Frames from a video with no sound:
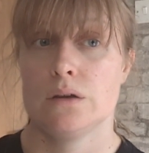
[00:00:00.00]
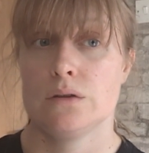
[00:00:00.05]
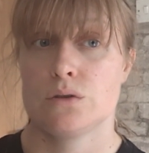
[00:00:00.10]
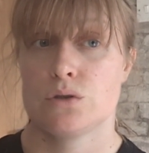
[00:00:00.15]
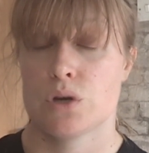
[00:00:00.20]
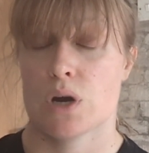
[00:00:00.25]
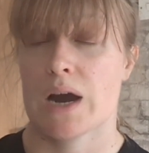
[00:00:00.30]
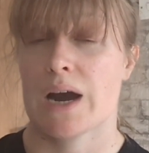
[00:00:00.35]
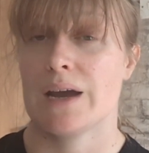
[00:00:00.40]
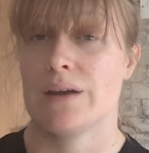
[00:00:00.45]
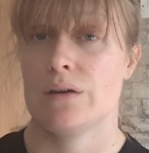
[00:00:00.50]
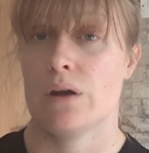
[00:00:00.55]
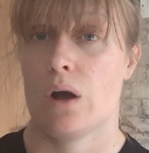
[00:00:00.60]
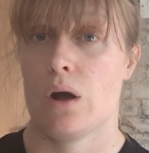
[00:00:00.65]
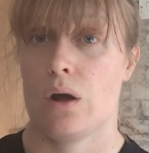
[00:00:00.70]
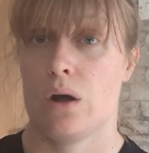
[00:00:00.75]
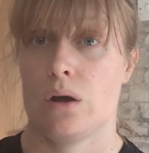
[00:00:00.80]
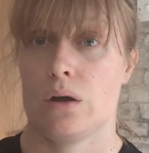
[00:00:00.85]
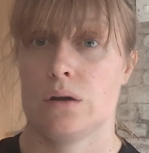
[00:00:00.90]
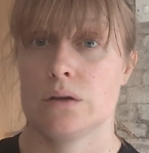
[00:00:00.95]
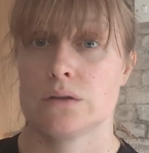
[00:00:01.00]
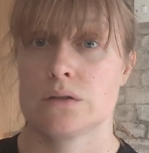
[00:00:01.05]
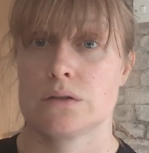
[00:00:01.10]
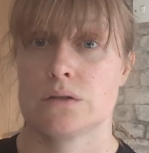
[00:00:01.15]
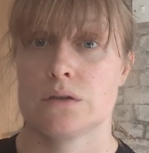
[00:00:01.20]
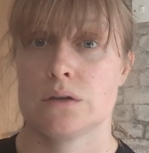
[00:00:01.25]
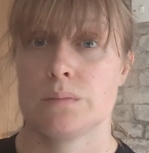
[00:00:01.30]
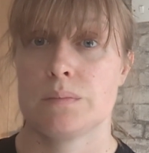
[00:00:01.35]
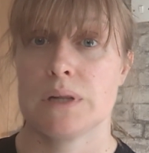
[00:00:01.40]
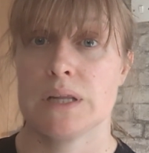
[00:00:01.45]
trying hard
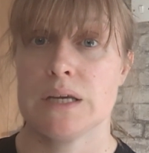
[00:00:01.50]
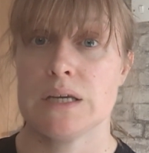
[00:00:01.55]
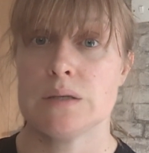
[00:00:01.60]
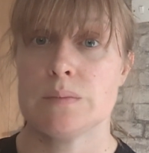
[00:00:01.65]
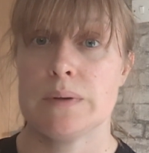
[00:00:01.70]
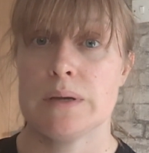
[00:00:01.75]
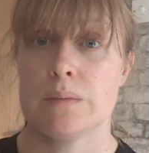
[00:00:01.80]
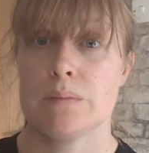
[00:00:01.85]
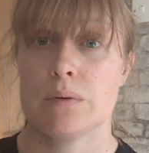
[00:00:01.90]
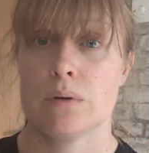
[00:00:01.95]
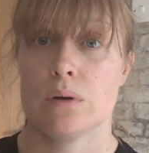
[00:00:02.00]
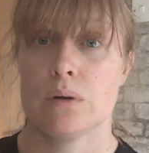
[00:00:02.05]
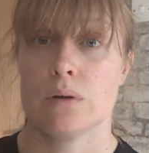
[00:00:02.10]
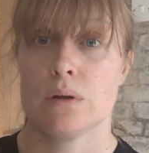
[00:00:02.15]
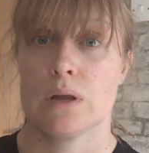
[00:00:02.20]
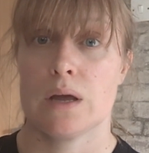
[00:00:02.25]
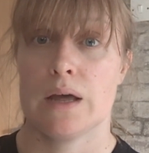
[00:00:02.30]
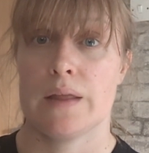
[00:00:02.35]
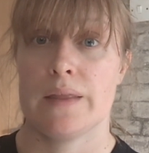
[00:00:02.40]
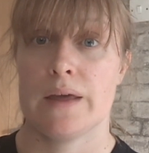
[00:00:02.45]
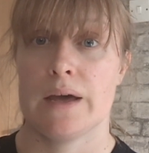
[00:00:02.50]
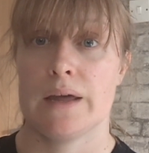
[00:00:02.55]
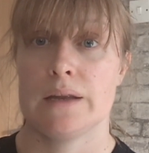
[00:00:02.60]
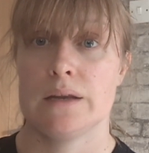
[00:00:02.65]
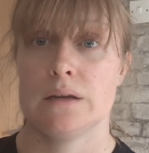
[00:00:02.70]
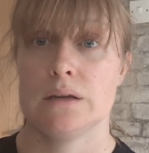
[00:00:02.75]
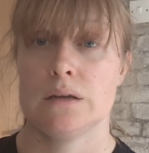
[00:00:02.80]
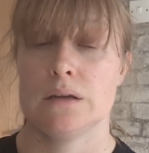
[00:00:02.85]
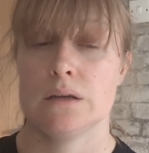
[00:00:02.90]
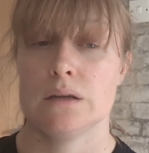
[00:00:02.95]
to please people and
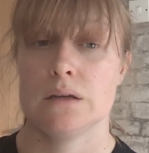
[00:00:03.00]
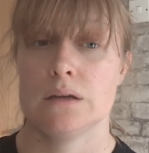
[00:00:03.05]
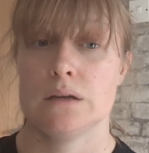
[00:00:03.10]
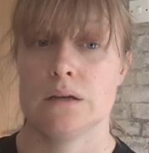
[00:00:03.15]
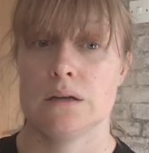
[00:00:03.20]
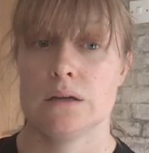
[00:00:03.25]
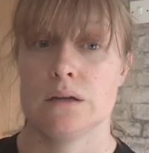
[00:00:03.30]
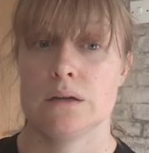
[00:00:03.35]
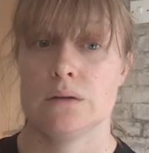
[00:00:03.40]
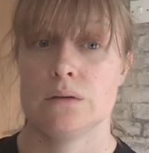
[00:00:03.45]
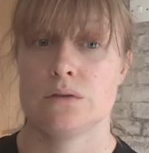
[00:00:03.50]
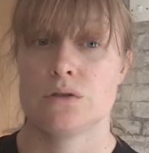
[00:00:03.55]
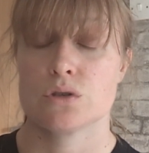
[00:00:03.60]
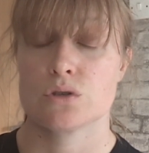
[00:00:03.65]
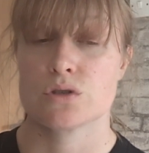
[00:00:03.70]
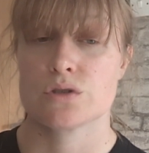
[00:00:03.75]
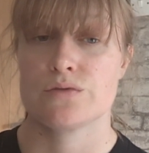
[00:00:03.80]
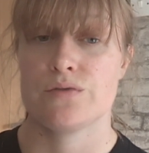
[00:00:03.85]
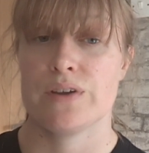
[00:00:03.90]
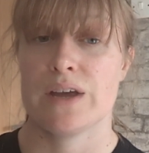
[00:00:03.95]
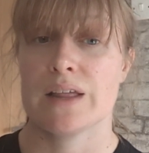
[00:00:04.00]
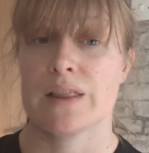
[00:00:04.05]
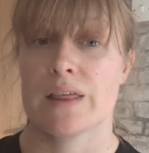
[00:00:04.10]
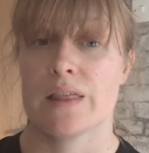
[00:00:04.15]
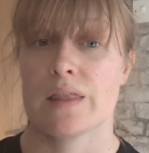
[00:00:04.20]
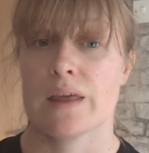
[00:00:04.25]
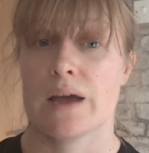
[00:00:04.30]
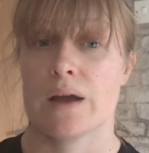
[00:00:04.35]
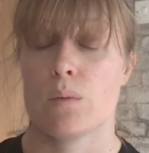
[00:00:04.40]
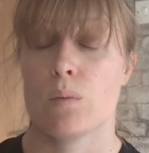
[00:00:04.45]
then just
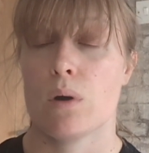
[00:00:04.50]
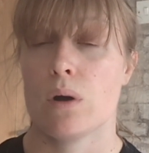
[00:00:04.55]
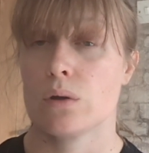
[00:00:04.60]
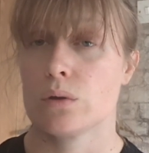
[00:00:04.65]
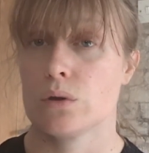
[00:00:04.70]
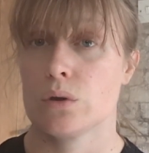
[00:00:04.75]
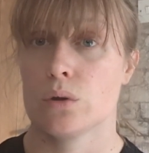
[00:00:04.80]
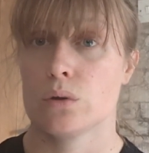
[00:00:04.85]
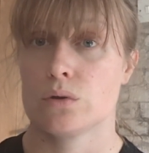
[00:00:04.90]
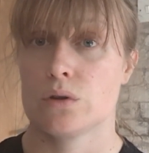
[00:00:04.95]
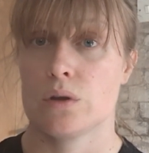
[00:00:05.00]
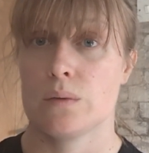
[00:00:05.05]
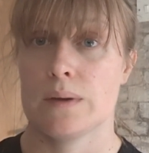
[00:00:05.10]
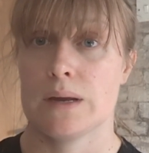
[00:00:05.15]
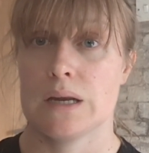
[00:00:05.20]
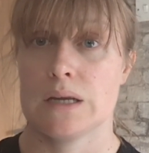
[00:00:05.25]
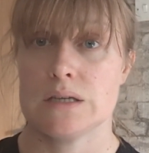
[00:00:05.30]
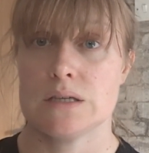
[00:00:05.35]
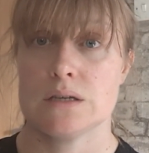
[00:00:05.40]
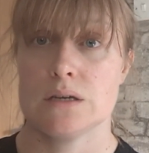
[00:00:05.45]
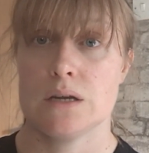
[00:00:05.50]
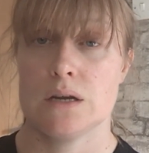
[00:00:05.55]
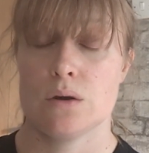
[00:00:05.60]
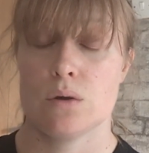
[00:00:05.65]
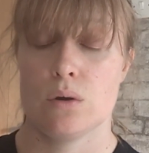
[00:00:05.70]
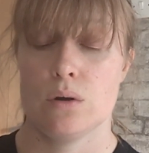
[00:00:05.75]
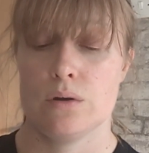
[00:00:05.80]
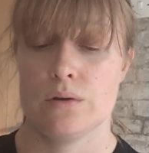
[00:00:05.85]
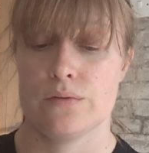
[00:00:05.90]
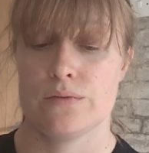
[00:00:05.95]
feeling like what you're doing isn't
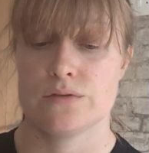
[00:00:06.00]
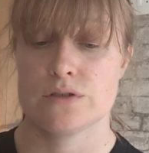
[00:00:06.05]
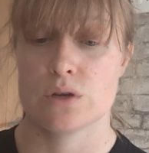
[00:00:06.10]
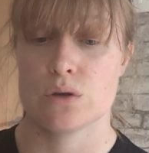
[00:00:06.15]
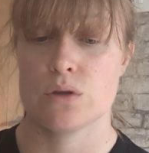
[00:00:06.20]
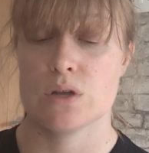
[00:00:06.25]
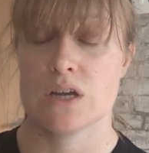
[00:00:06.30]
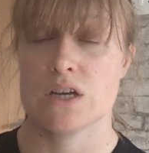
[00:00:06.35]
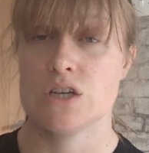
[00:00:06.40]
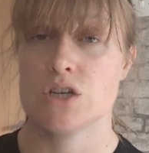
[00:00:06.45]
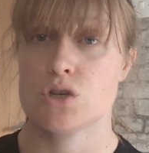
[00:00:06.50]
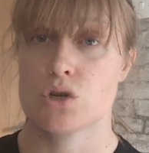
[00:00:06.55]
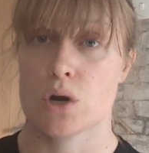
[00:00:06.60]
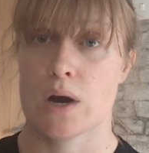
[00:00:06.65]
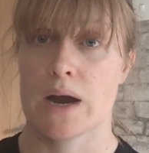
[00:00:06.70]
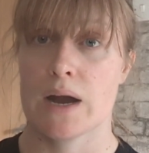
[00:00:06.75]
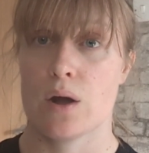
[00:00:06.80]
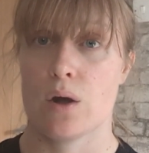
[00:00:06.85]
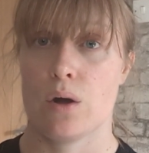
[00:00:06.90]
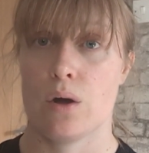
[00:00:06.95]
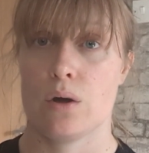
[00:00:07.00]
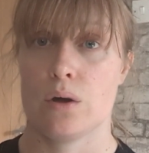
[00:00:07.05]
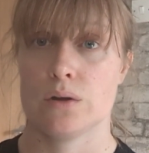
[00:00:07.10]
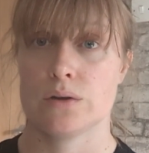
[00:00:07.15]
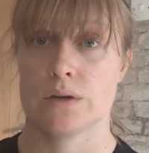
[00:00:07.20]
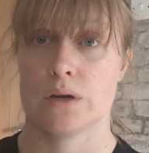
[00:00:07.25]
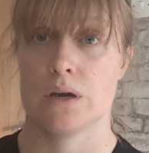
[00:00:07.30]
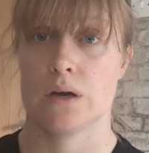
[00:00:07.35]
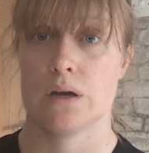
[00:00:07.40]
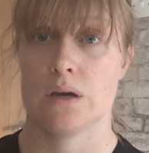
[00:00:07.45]
enough. So then you try
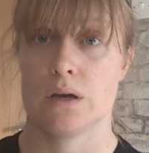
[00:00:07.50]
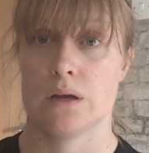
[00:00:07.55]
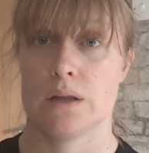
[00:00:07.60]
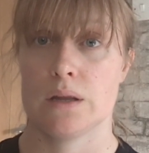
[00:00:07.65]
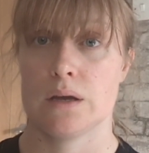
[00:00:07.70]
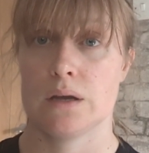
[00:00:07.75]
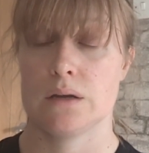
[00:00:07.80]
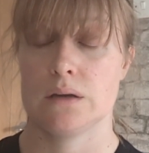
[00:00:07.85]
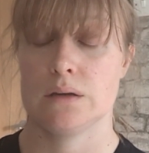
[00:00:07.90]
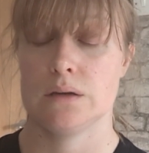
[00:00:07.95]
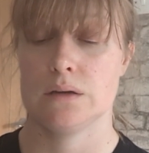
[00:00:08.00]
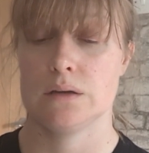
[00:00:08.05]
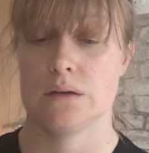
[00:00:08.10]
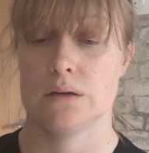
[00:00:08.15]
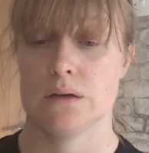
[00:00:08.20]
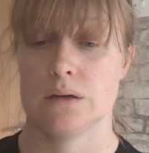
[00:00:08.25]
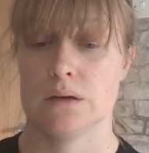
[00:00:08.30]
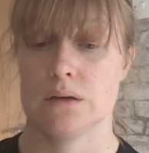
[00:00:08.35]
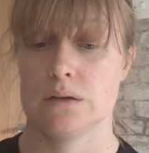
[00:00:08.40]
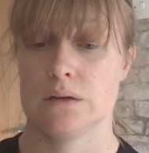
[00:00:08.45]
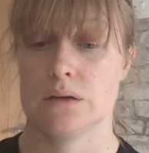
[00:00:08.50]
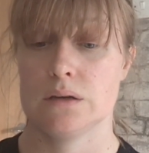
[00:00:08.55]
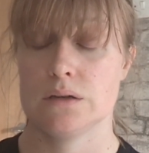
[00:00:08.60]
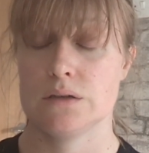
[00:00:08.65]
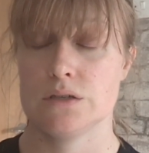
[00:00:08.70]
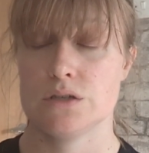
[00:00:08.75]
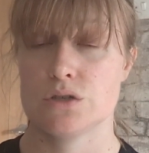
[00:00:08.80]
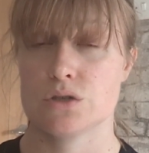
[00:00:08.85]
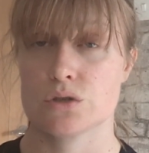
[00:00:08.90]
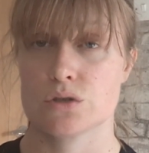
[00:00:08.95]
harder and then
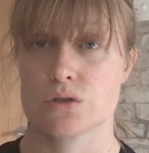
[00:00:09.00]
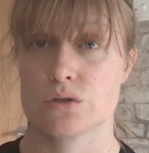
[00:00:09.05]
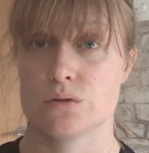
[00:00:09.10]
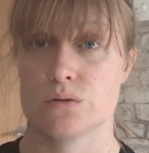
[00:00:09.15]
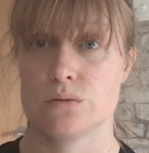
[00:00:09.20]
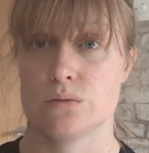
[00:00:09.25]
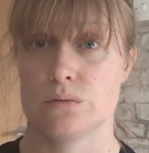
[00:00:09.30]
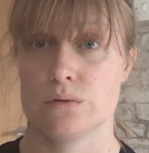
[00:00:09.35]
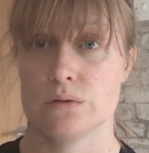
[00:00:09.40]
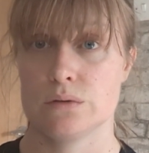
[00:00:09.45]
it's just